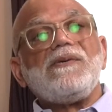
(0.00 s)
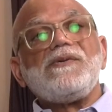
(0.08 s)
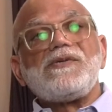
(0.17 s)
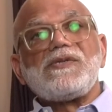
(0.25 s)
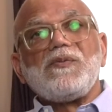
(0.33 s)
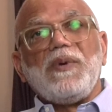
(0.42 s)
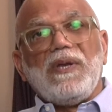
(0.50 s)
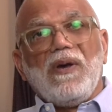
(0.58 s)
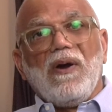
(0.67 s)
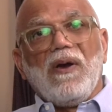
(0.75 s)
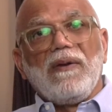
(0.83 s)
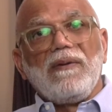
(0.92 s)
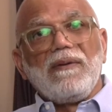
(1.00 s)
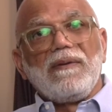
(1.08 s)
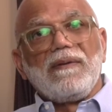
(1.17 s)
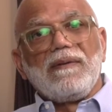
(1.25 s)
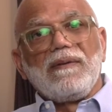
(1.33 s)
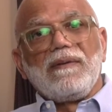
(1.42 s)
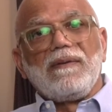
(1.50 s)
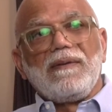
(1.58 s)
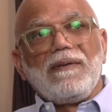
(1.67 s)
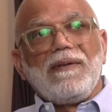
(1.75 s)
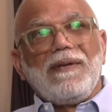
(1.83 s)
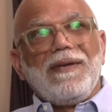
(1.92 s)
Sweetheart,
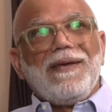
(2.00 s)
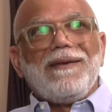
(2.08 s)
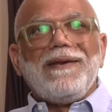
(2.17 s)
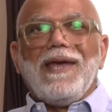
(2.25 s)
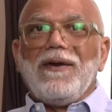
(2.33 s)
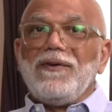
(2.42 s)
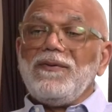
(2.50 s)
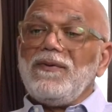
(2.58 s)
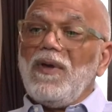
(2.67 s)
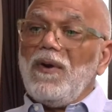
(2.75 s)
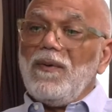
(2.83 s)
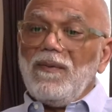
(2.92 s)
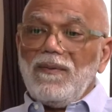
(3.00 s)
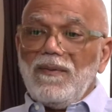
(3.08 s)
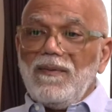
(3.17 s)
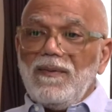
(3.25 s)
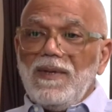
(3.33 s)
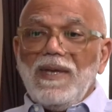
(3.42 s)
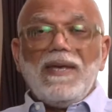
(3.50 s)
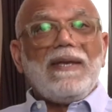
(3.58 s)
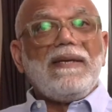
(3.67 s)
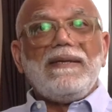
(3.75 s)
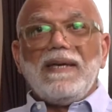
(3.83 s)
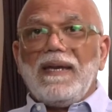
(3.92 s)
now you know,
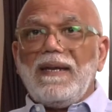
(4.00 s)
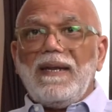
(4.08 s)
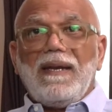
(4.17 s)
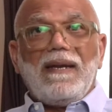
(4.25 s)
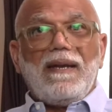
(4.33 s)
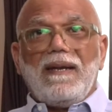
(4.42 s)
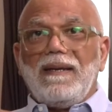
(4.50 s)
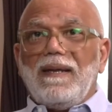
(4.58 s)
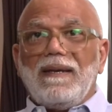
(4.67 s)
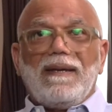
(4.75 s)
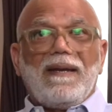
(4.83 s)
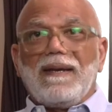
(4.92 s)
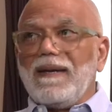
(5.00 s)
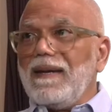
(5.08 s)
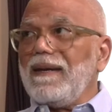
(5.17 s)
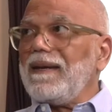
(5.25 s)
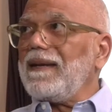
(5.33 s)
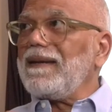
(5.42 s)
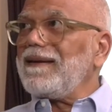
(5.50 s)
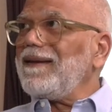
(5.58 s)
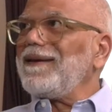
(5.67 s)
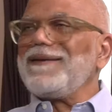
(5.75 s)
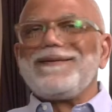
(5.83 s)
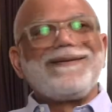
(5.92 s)
da-da-da-da-da-da-da-da-da.
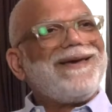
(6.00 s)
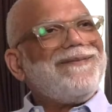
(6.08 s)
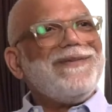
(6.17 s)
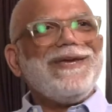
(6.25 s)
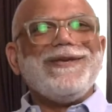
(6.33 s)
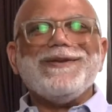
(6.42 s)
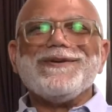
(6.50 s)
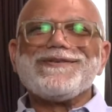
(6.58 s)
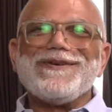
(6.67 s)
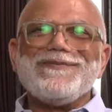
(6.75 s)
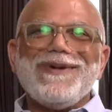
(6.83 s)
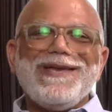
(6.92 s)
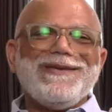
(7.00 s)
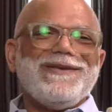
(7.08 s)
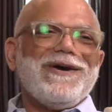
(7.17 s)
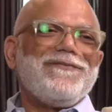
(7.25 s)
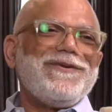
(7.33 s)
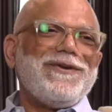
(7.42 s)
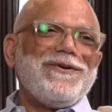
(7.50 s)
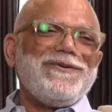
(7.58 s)
I mean, you know, so man, you never know.